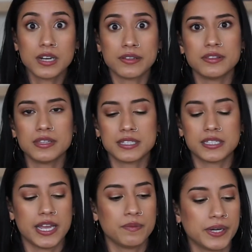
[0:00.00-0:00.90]
Not that this
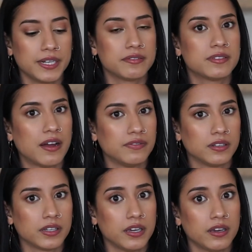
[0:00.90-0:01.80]
did, but it
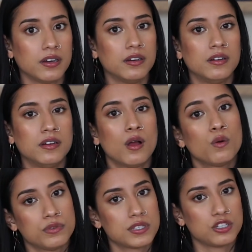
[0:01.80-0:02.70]
definitely
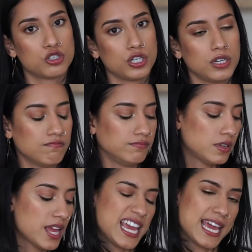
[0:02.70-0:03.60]
was itchy,
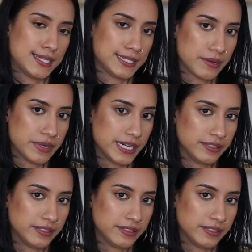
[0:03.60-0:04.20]
and I'm